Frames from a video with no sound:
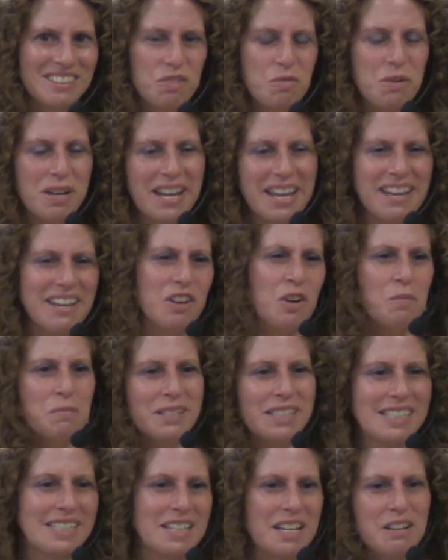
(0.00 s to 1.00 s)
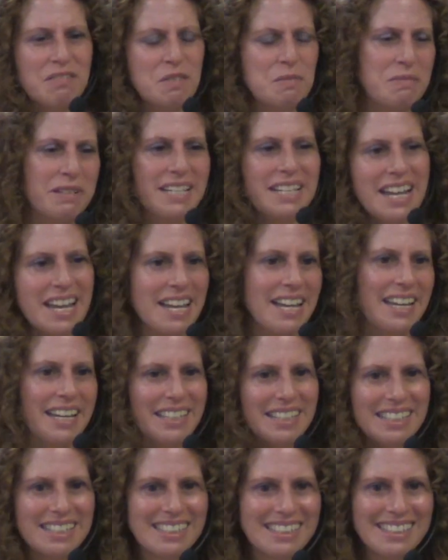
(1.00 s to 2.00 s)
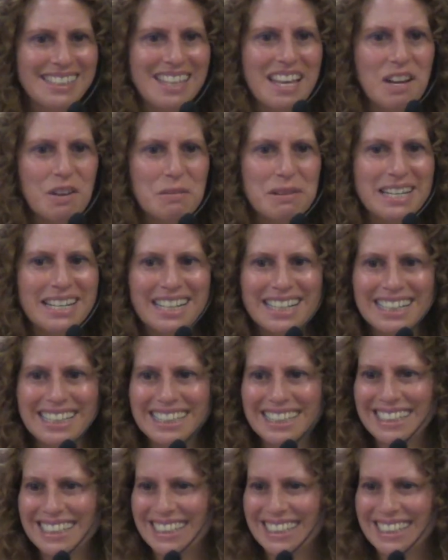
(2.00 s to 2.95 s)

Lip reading: What ailments everybody had that week.